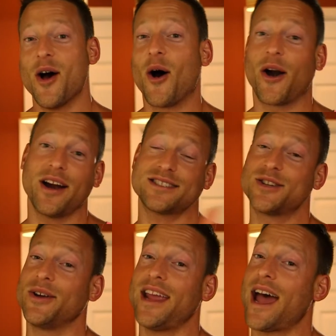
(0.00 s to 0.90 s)
All right,
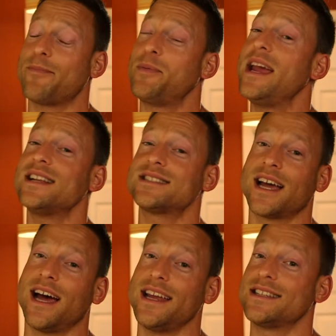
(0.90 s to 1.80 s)
so yeah,
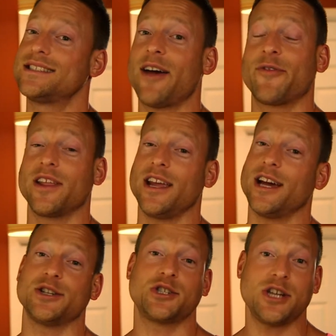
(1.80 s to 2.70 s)
pizza is definitely
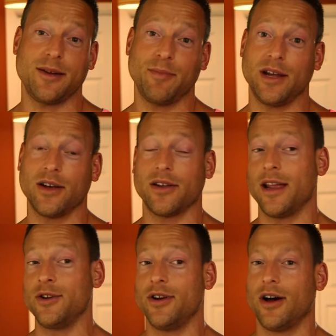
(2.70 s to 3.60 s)
a cheat meal,
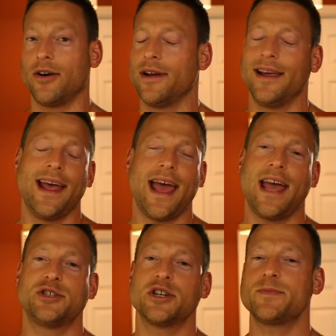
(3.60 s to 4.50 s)
and you know,
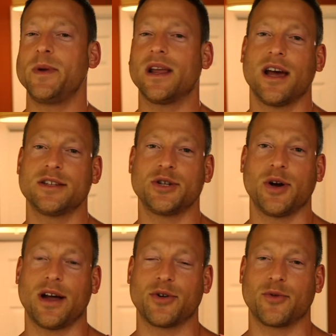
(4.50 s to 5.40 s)
hey, just because you go
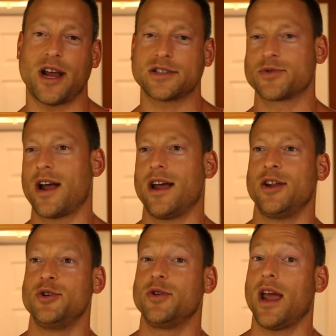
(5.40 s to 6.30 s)
out to a restaurant
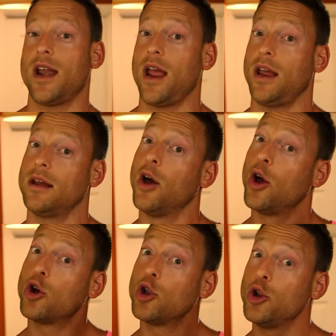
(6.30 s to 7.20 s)
and you get a
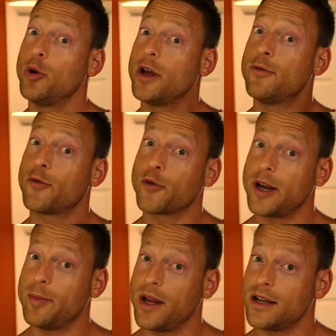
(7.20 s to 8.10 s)

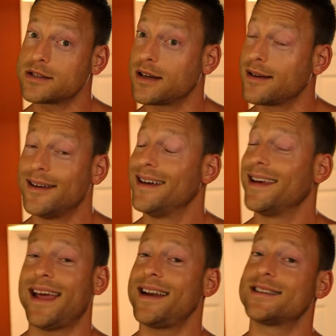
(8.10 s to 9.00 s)
gluten-free pizza,
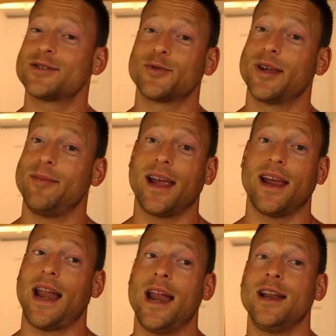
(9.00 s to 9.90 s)
that doesn't really make
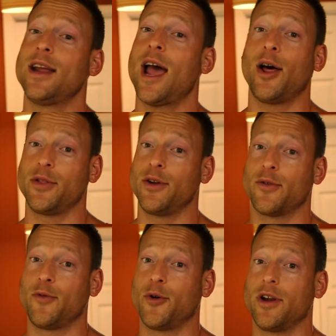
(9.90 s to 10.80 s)
it any healthier
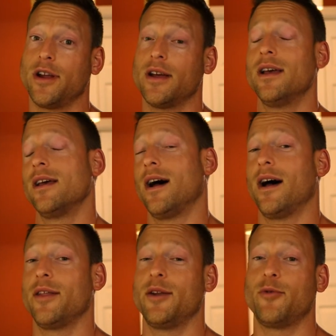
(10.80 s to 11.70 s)
for you
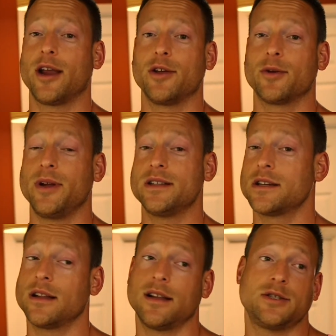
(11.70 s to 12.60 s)
than regular
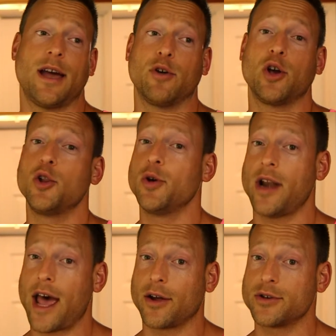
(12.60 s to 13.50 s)
pizza. Unless you have a gluten
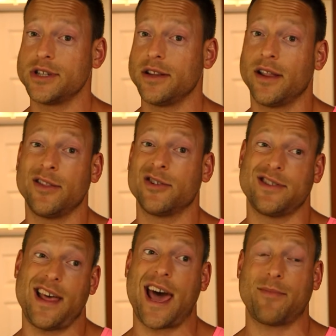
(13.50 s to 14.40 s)
allergy, then there's
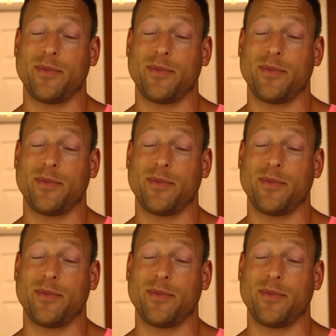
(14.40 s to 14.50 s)
that.